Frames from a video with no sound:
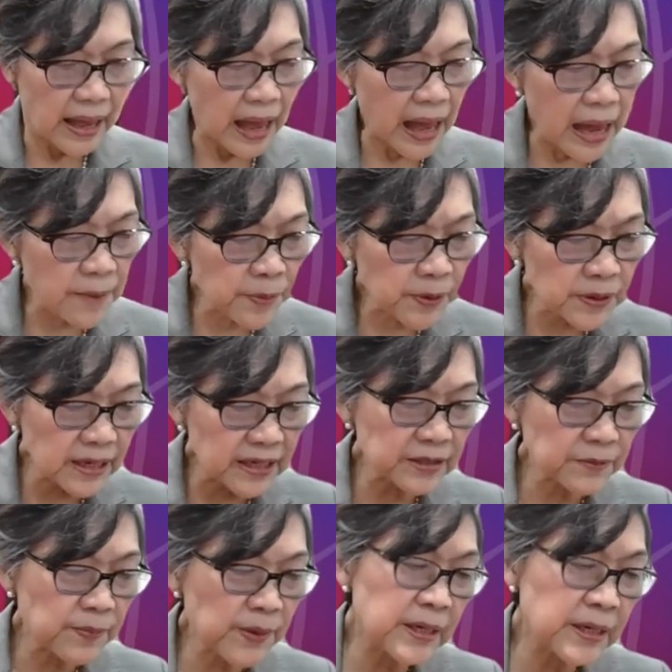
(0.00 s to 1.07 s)
Apple has
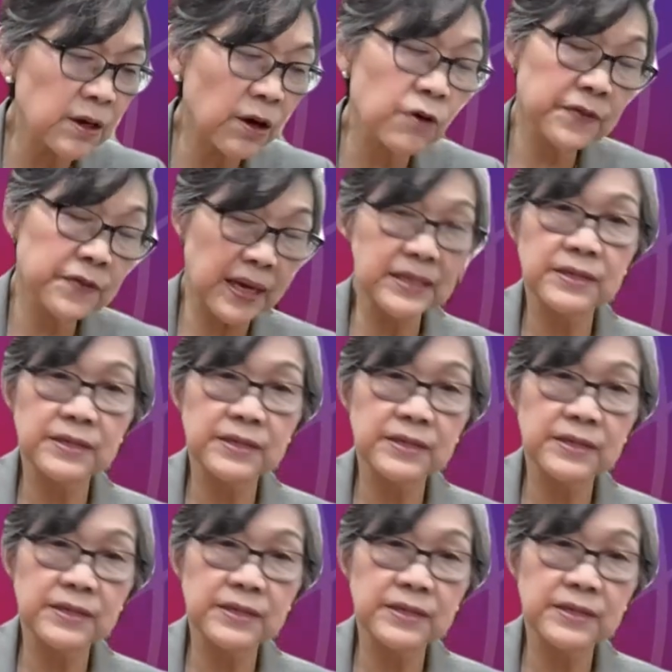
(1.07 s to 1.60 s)
many of their